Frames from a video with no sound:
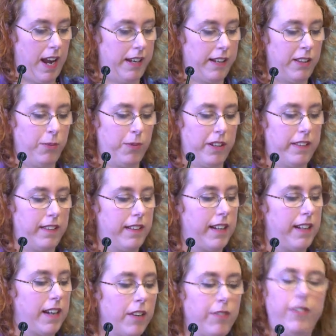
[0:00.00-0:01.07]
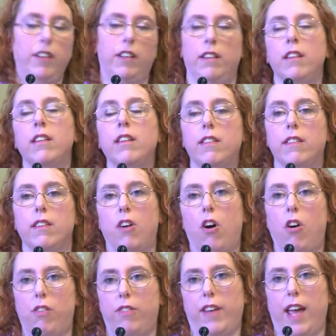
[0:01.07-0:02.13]
In other words, the governance
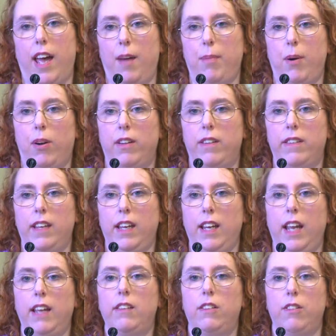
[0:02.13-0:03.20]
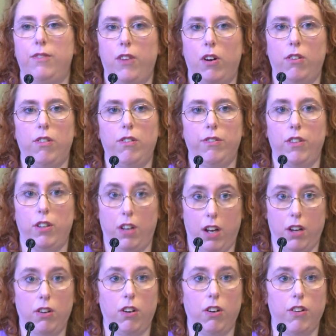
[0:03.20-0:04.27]
of care policy is devolved to
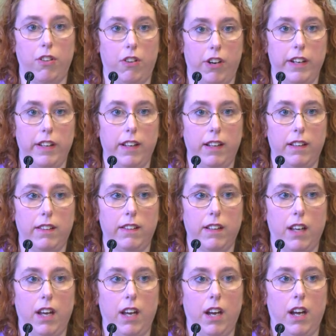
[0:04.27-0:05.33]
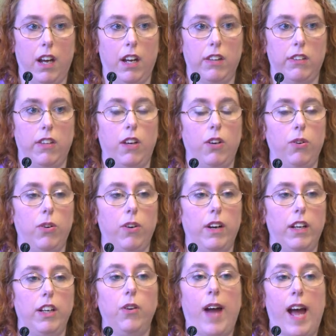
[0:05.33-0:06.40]
local authorities. So
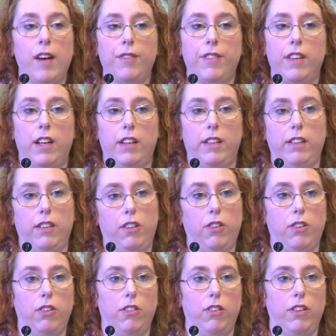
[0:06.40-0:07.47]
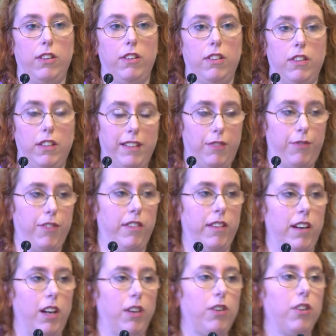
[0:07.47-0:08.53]
you have 32
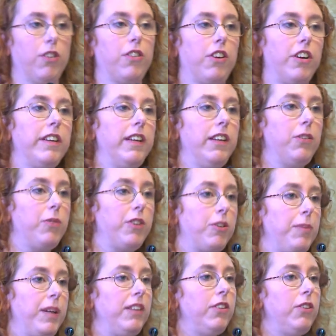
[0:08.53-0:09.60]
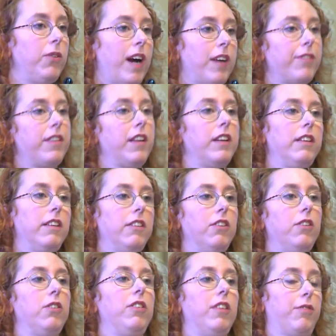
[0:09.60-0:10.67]
different local authorities, which means you have
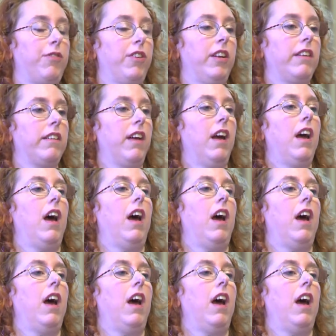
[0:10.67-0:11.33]
32 different